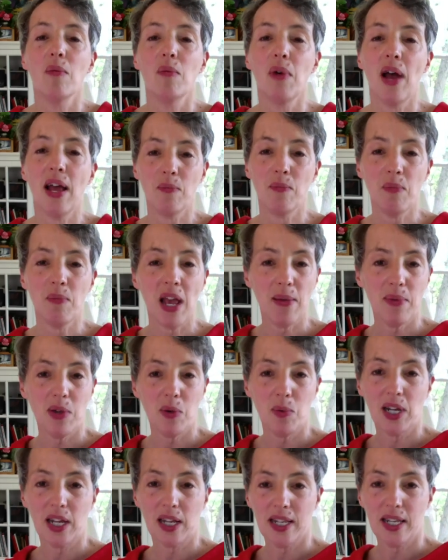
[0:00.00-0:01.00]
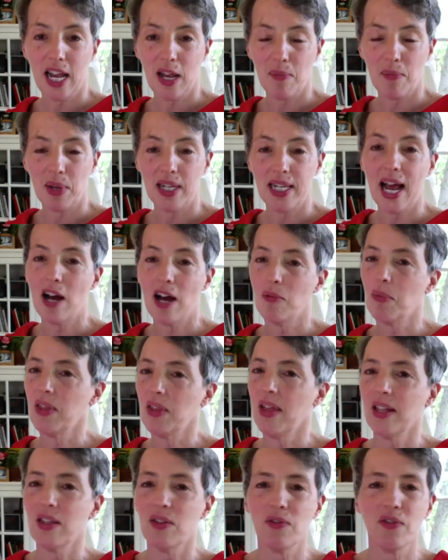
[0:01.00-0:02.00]
and maybe we could tape it down, but
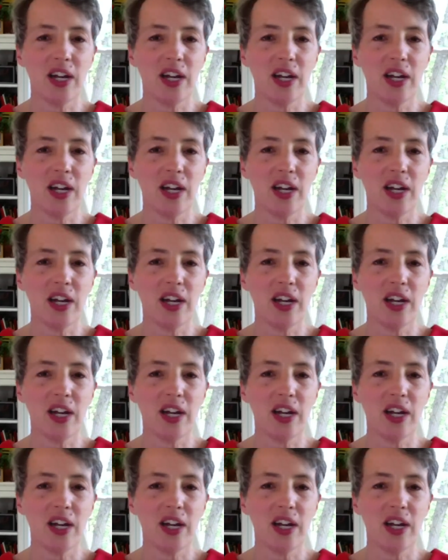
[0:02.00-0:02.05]
that's